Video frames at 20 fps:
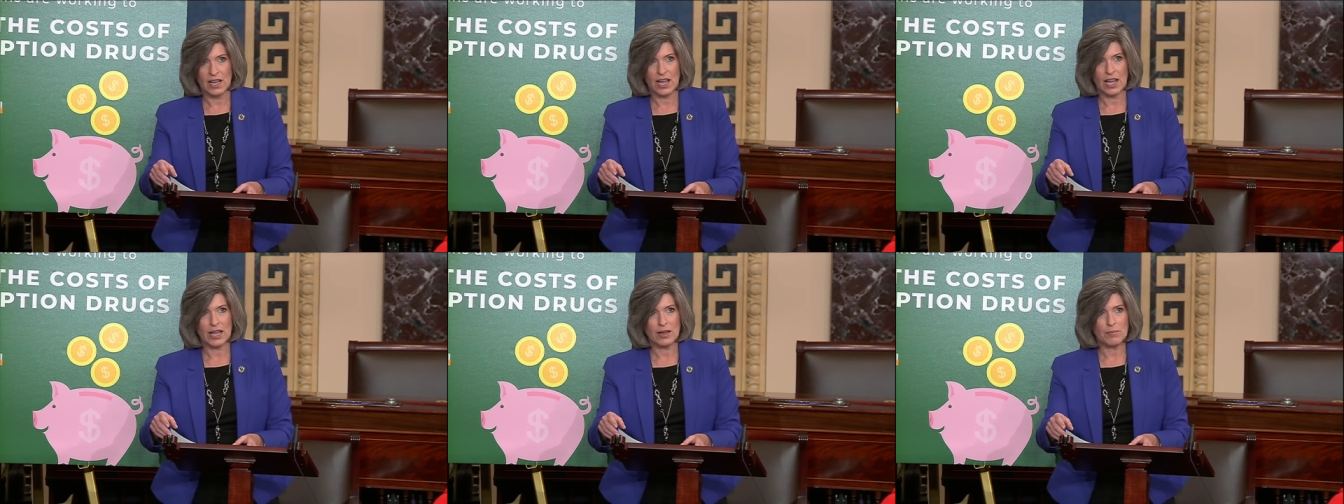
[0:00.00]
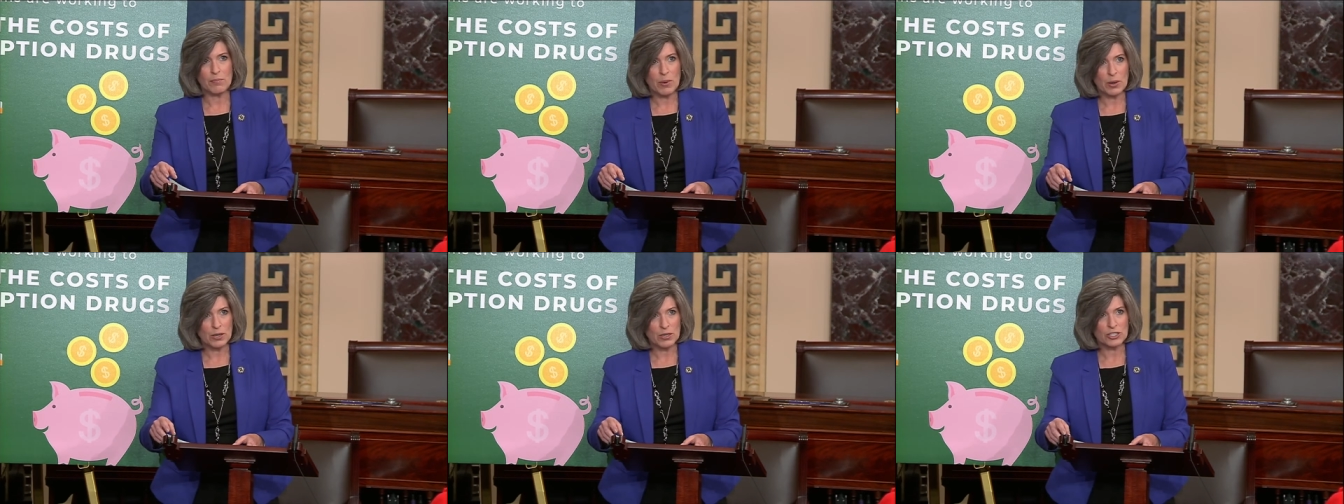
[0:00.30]
and
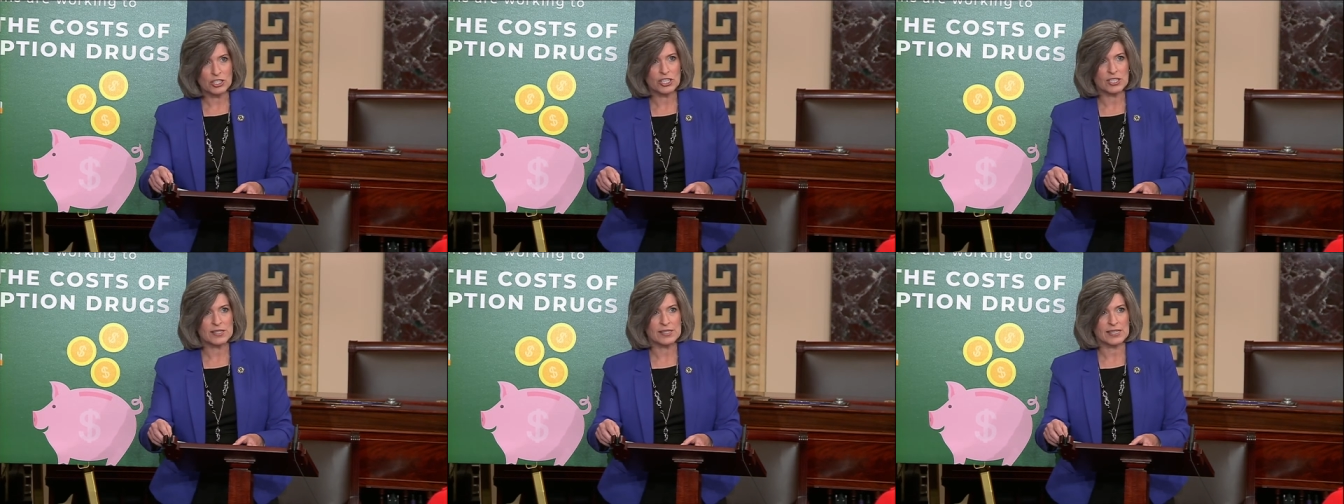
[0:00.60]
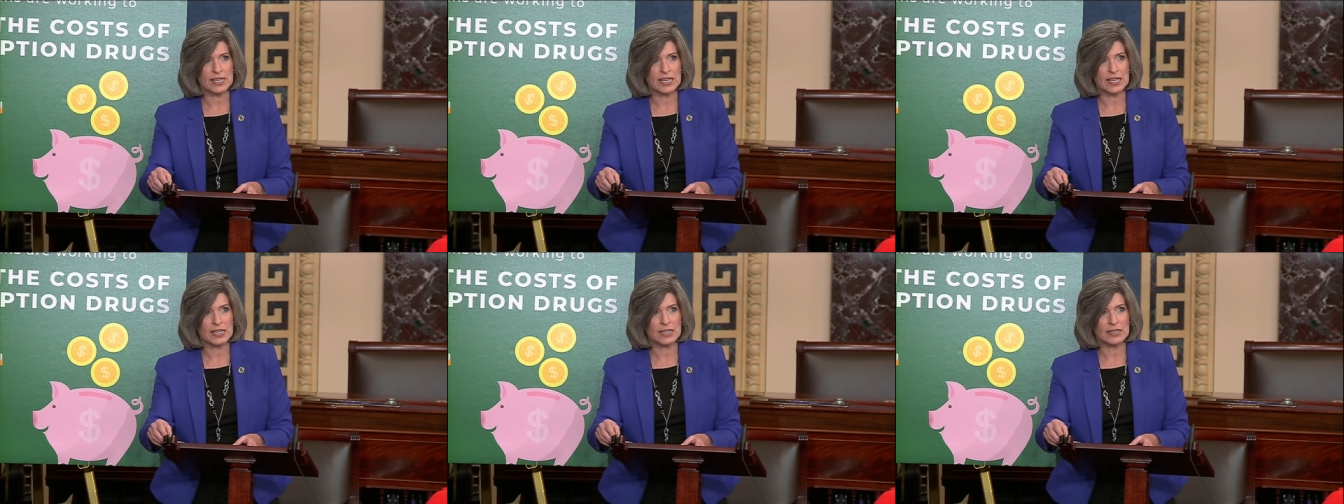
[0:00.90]

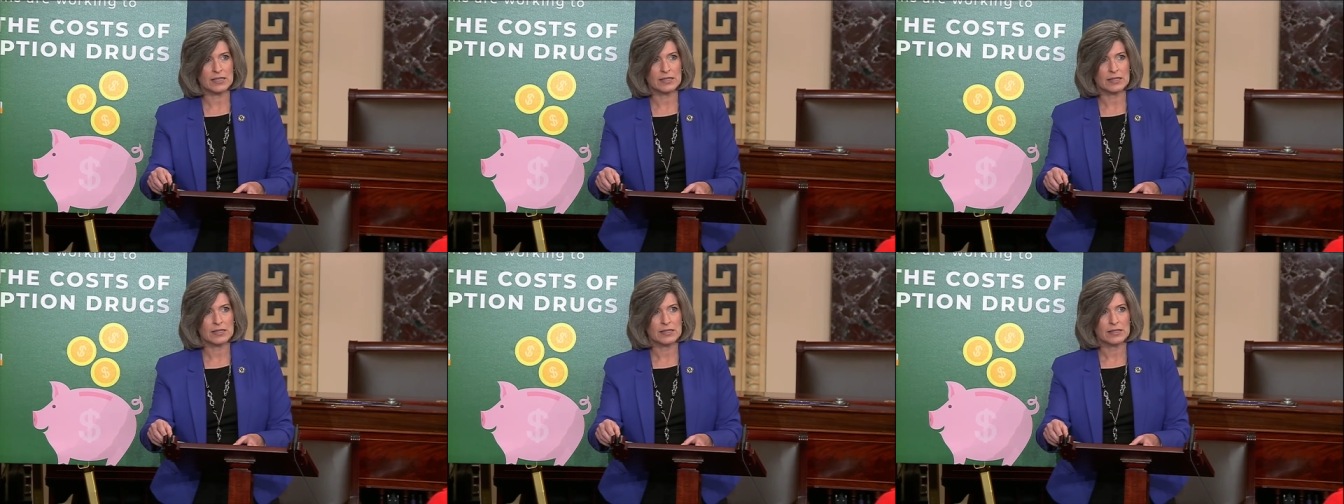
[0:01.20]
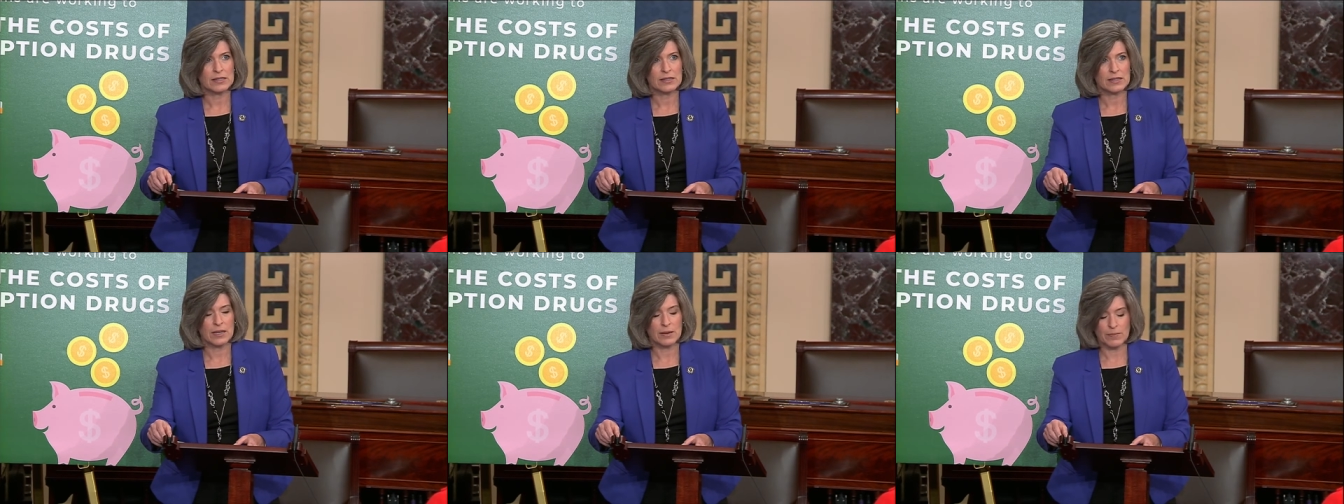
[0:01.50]
purchasing
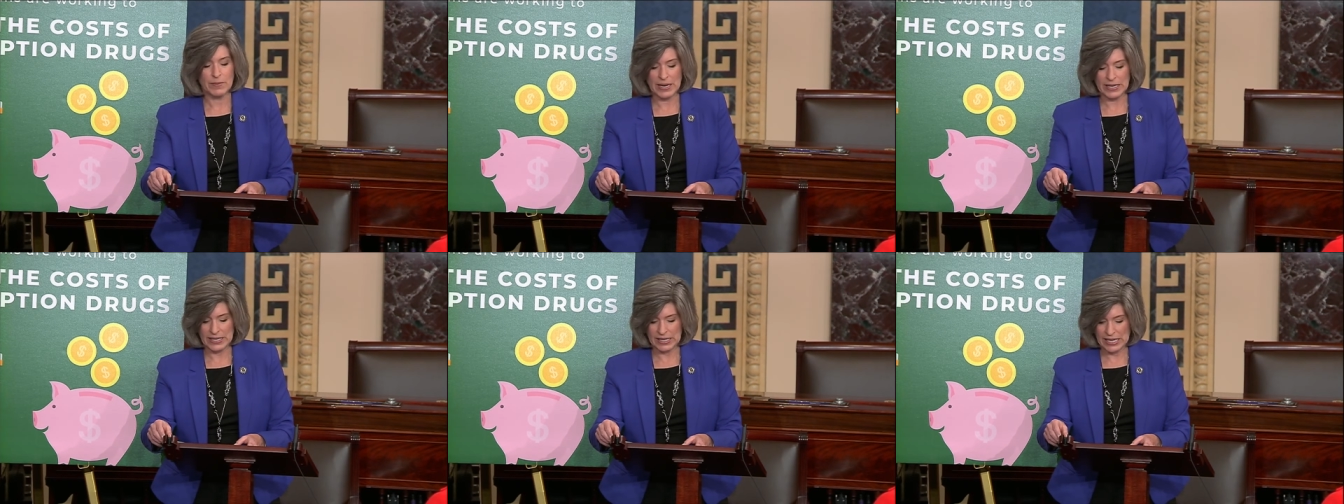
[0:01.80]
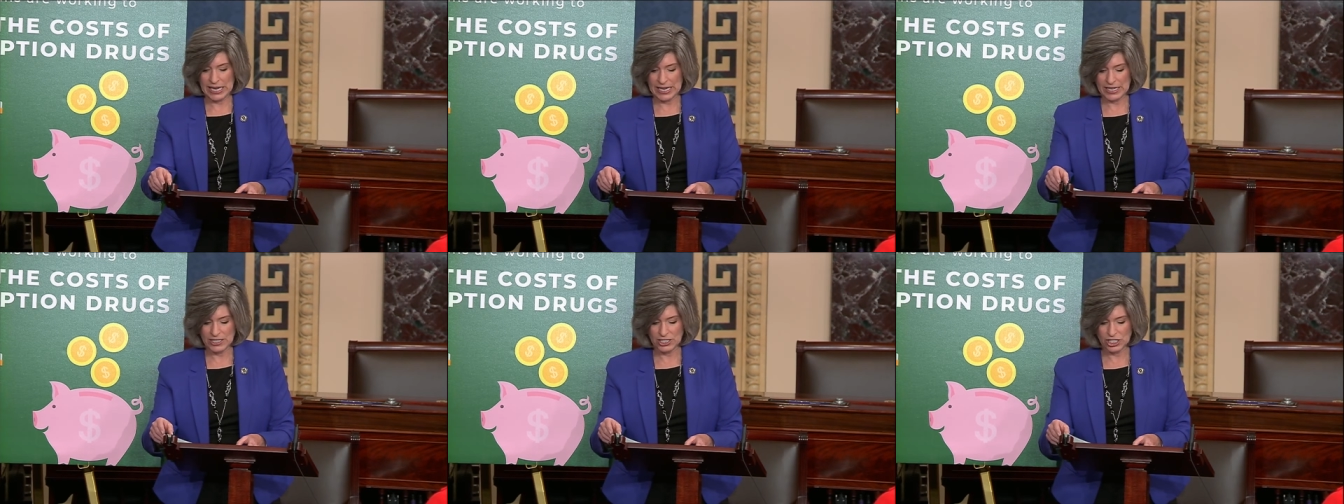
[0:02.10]
their
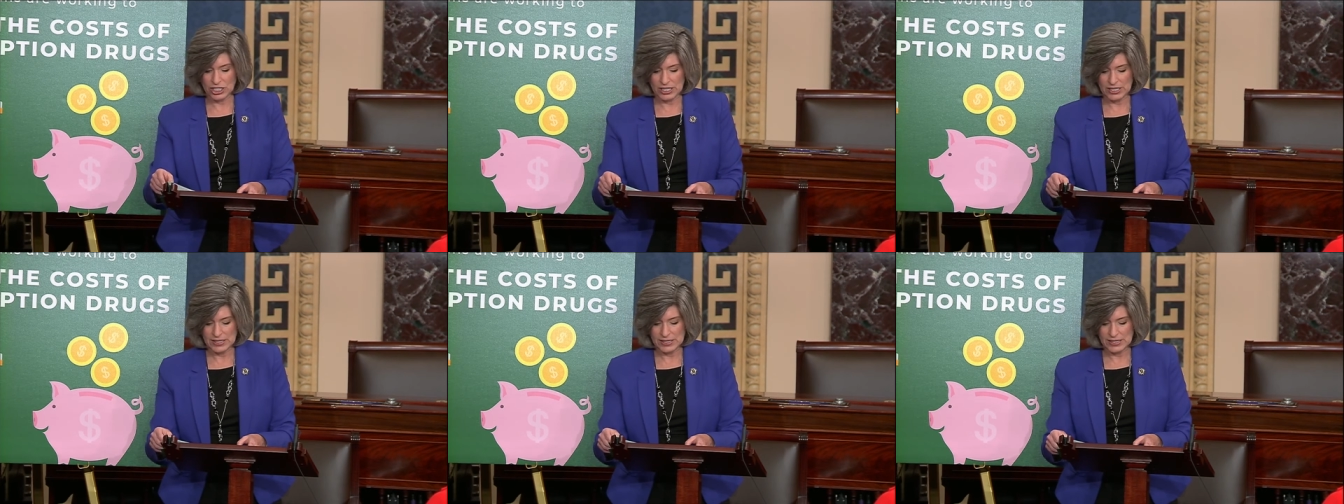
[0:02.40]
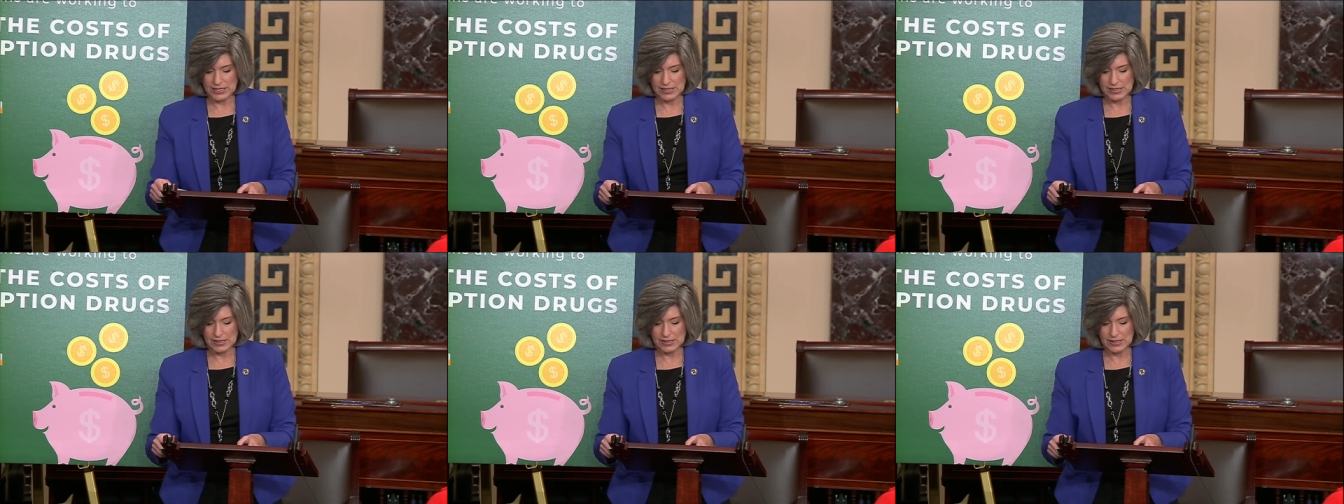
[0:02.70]

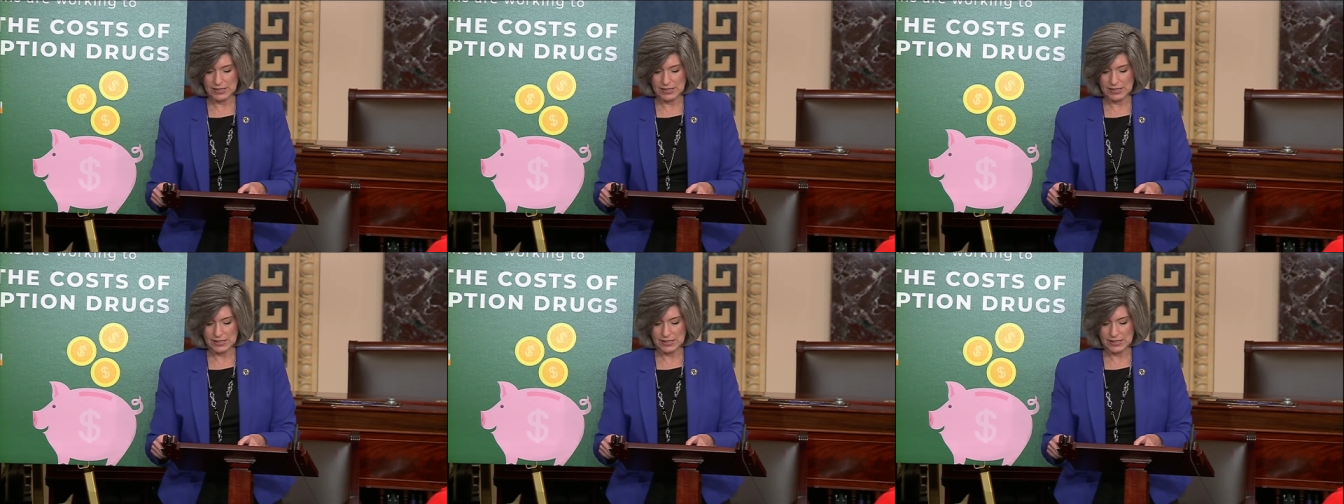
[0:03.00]
medications.